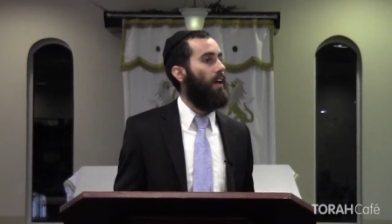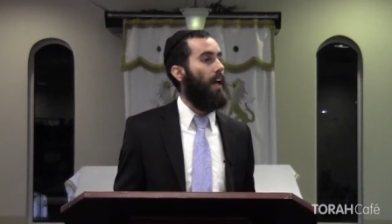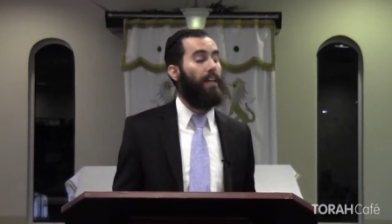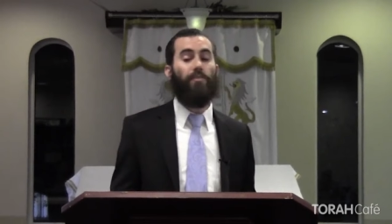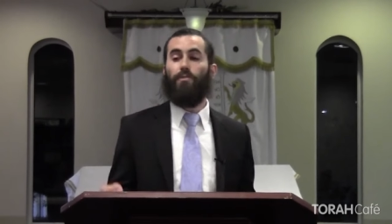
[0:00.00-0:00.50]

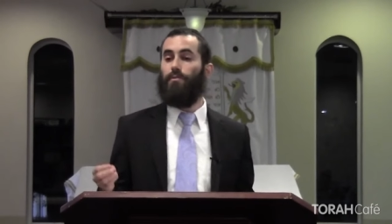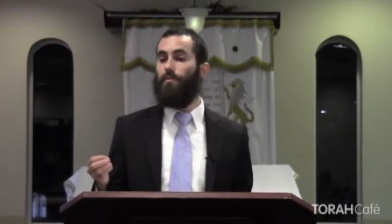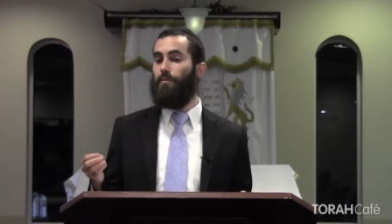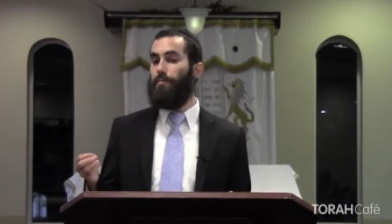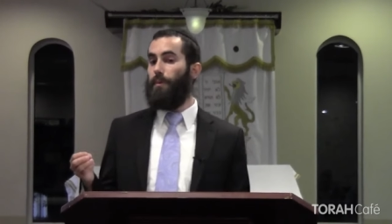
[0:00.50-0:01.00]
And
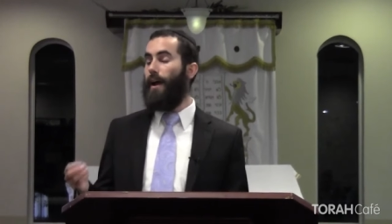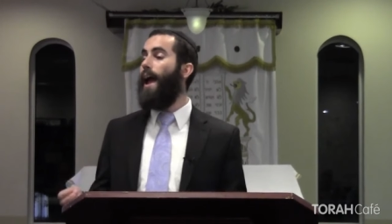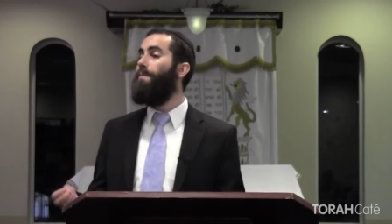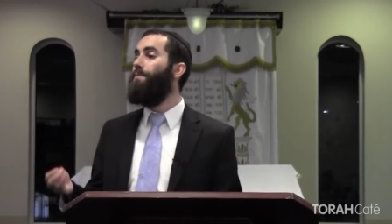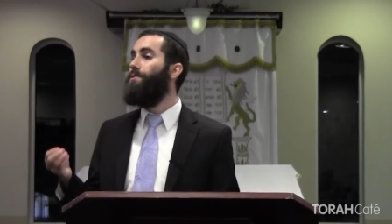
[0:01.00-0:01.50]

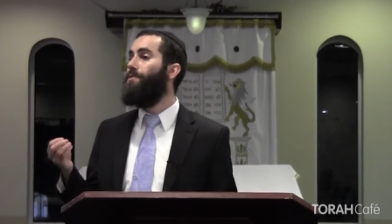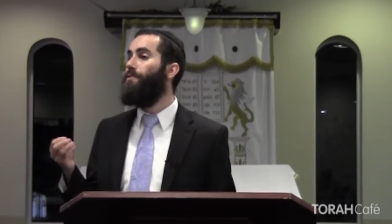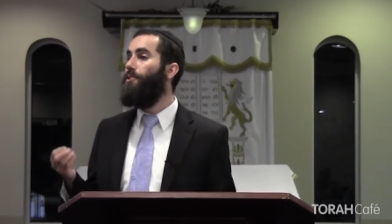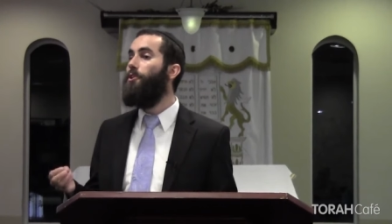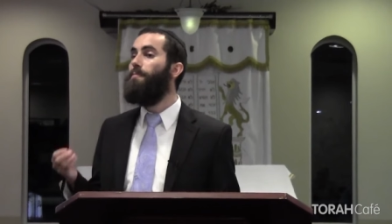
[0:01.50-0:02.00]

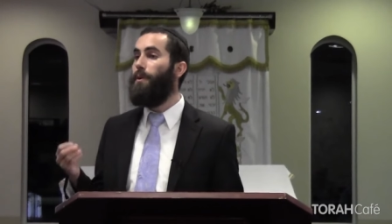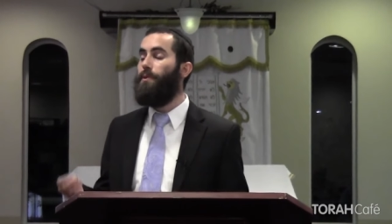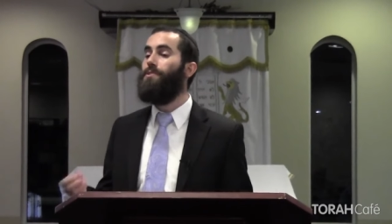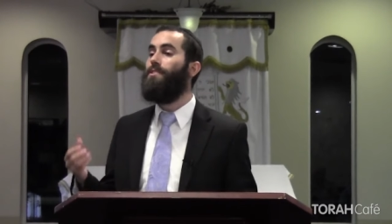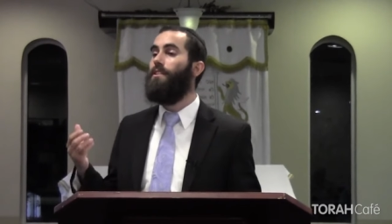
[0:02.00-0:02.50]
perhaps no
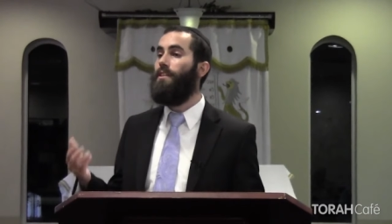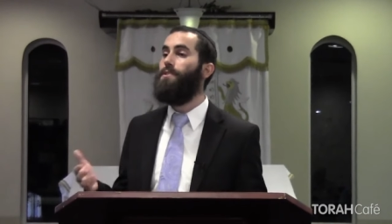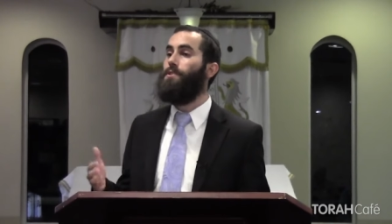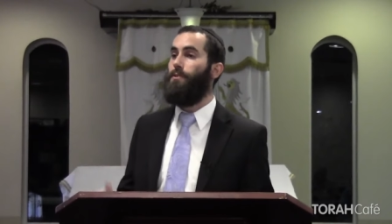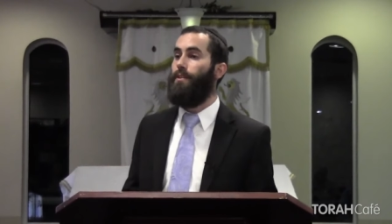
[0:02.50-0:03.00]
person in
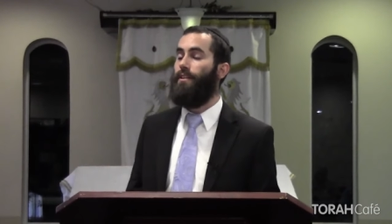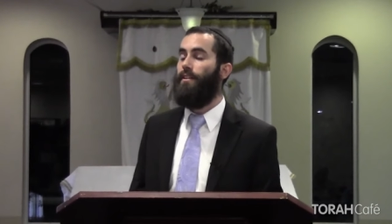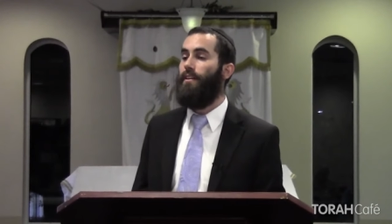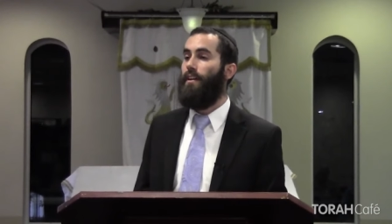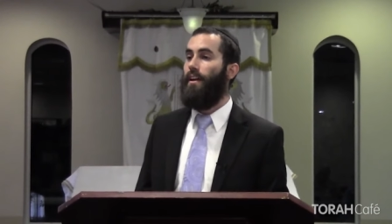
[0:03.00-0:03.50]

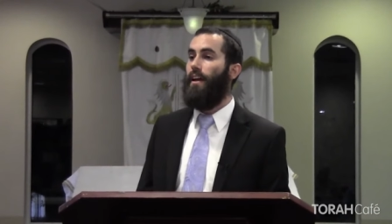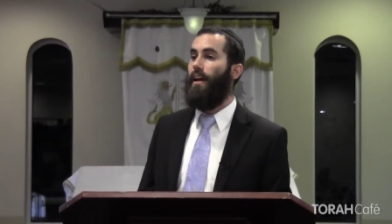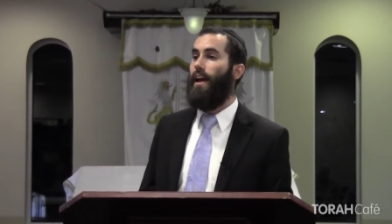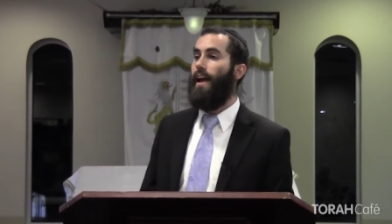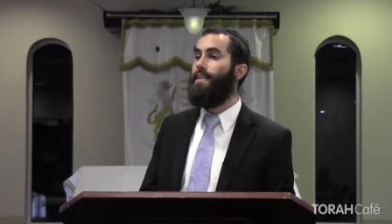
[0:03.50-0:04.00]
history
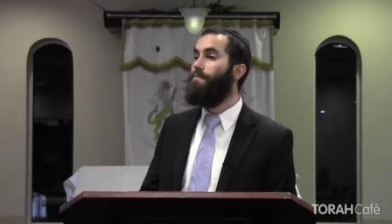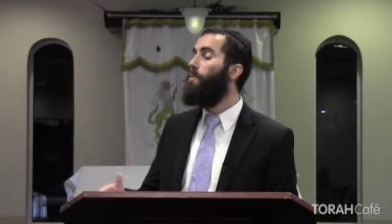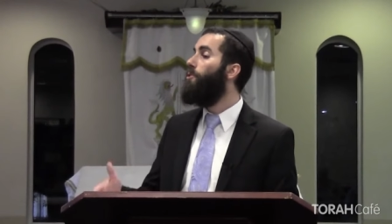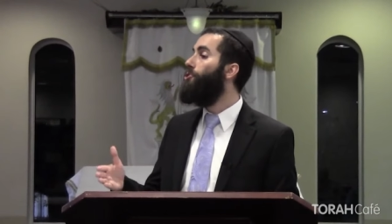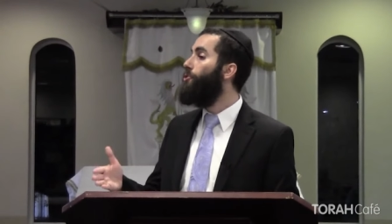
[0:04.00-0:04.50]
has
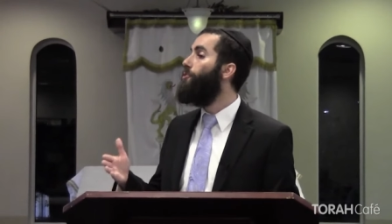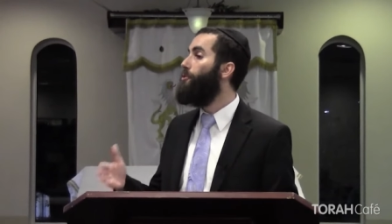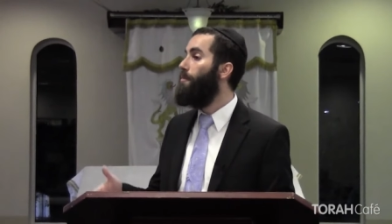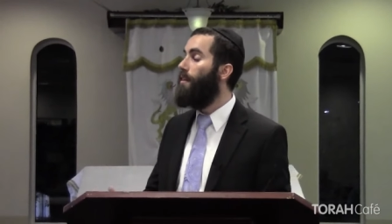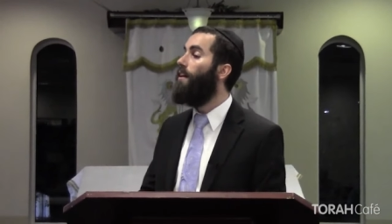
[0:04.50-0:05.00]
more
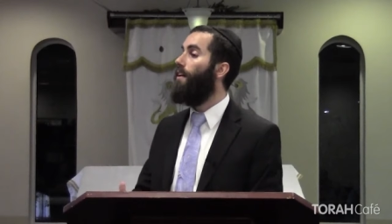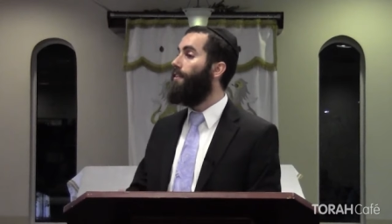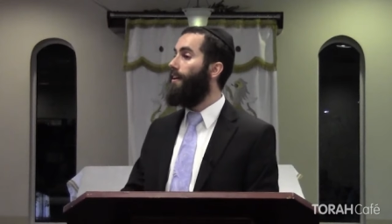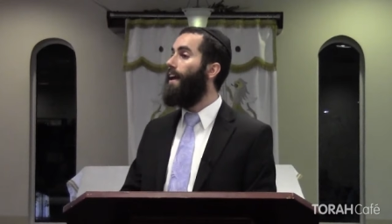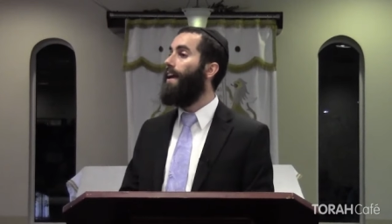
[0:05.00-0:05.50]
Jewish blood on
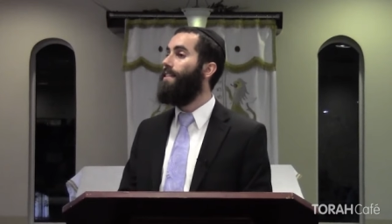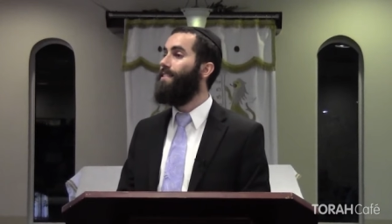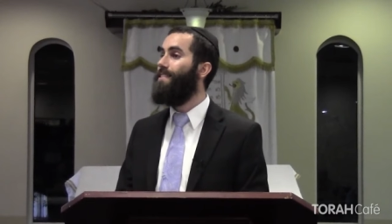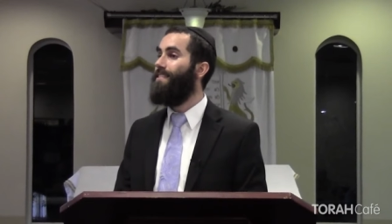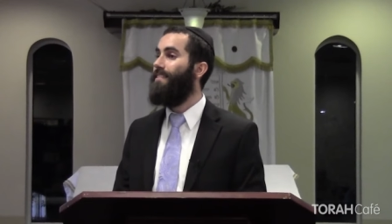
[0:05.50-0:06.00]
their
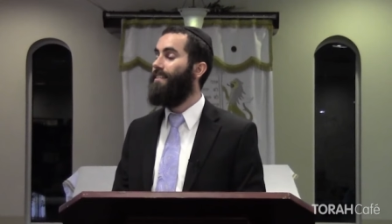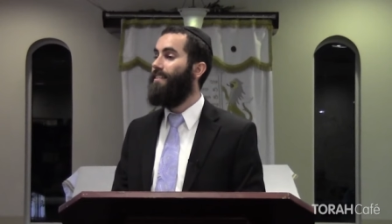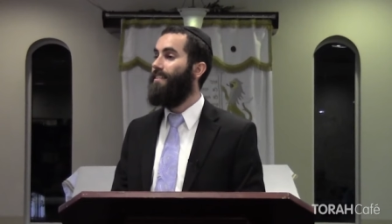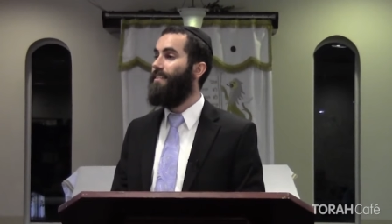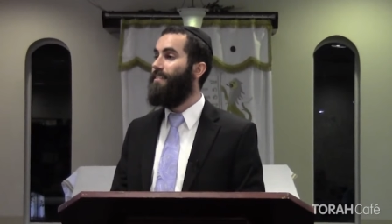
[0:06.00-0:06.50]
hands
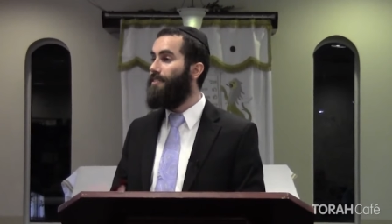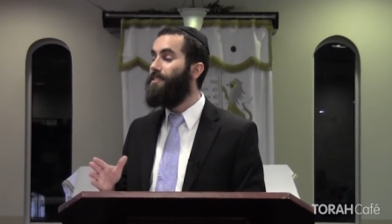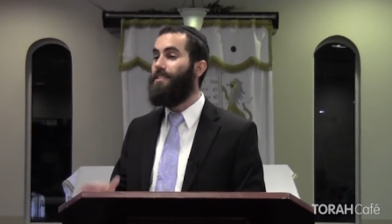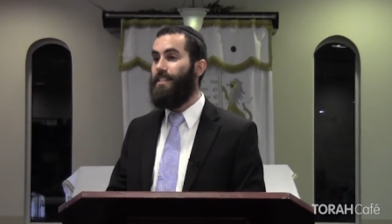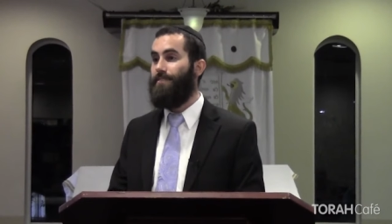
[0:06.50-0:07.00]
than
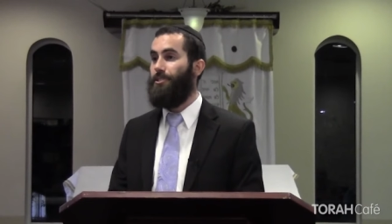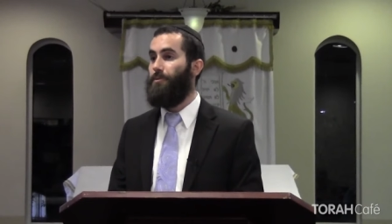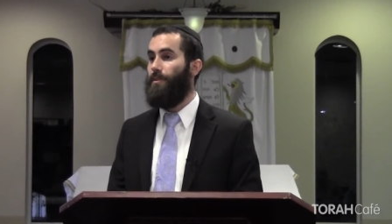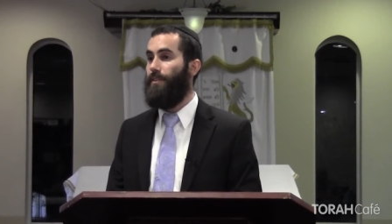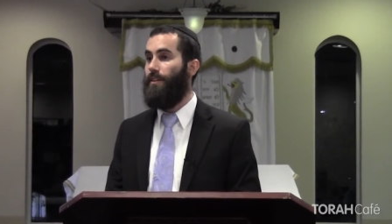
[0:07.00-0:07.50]
this
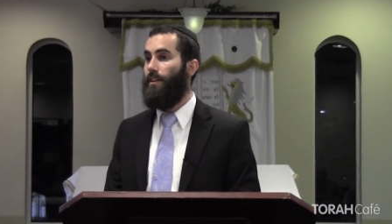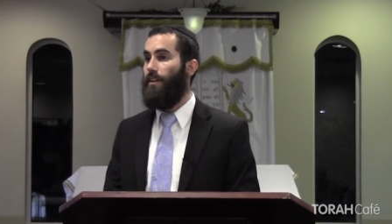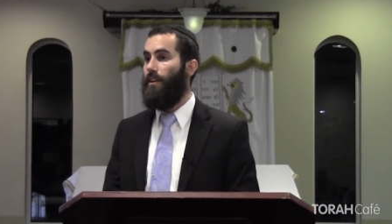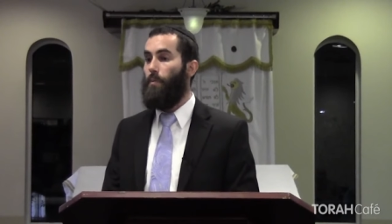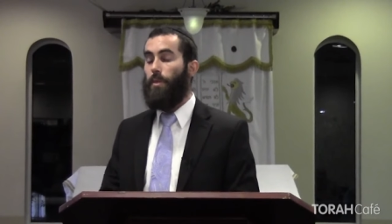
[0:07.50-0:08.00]
individual.
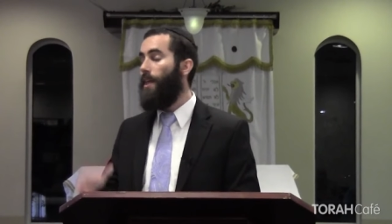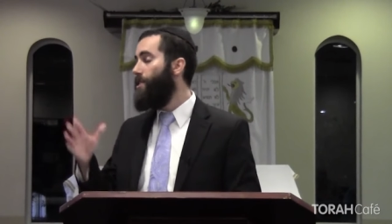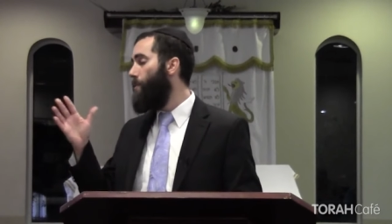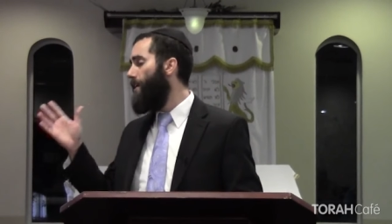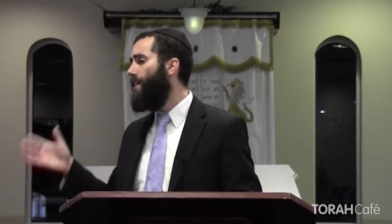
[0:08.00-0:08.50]
Whether
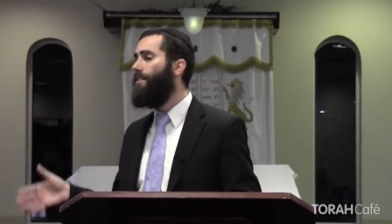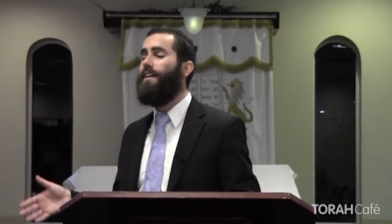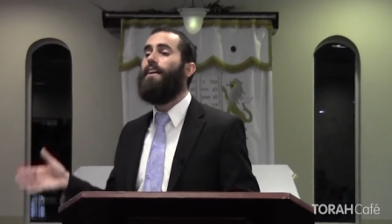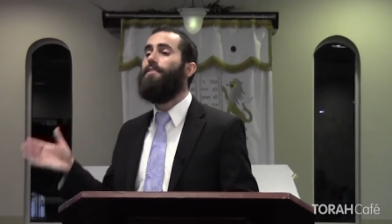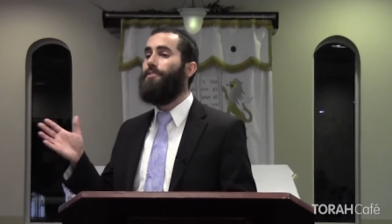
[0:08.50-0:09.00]
that's what he
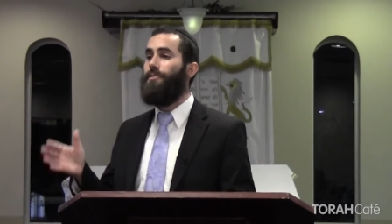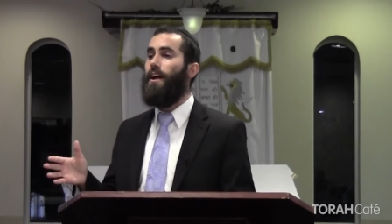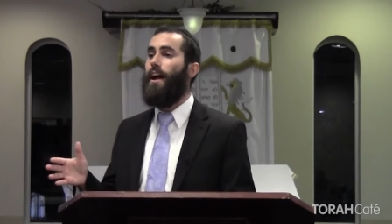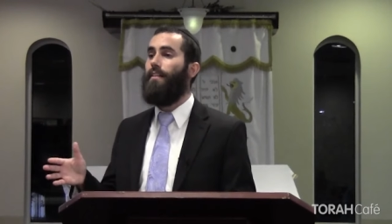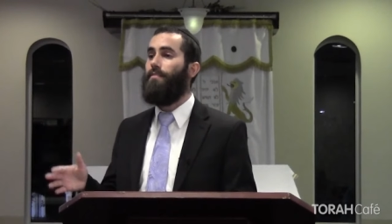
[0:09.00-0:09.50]
intended or
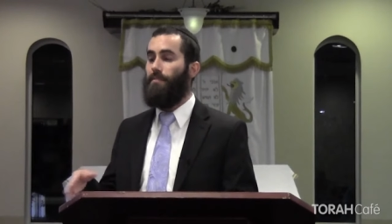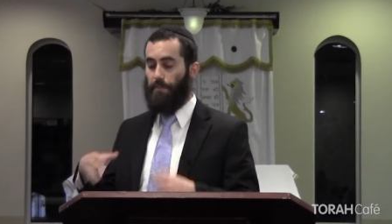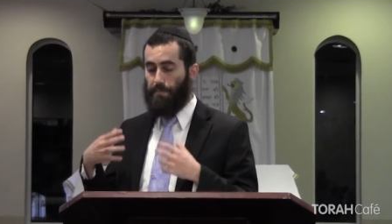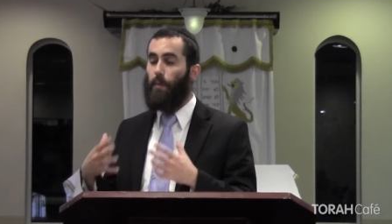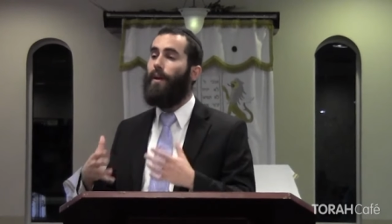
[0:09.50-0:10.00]
not,
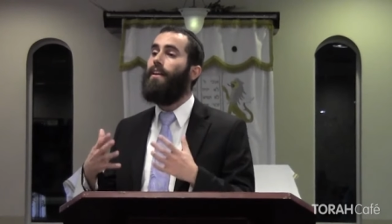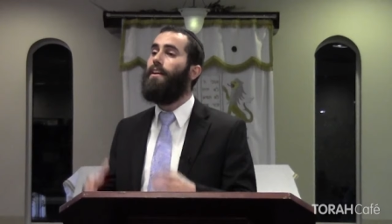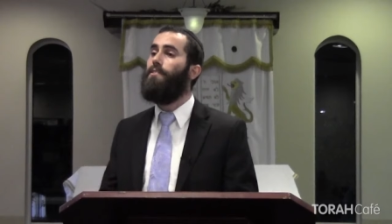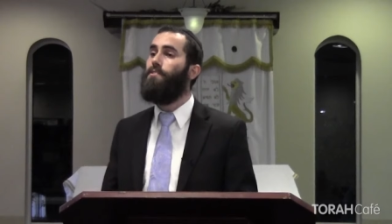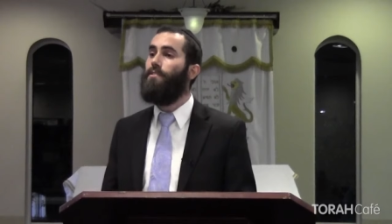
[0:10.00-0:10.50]
the point
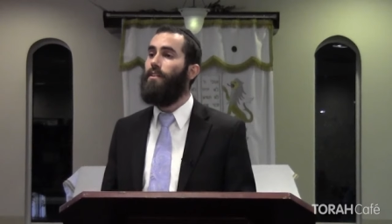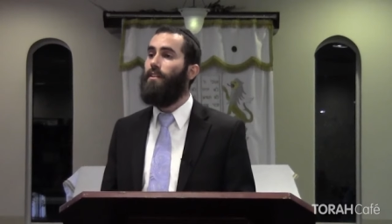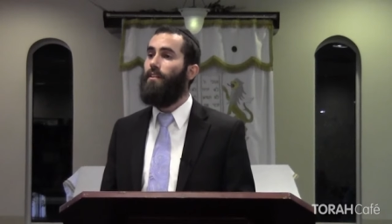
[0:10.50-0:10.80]
is